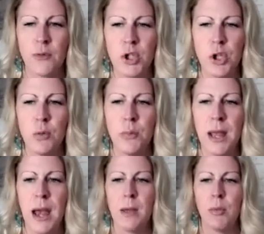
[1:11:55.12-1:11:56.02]
to be
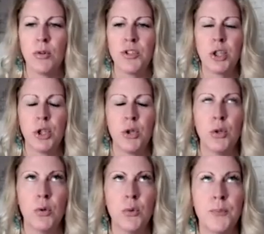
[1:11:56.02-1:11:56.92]
able
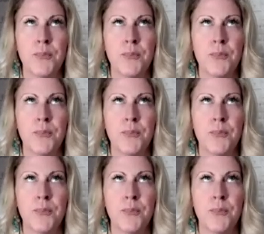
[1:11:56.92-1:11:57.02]
to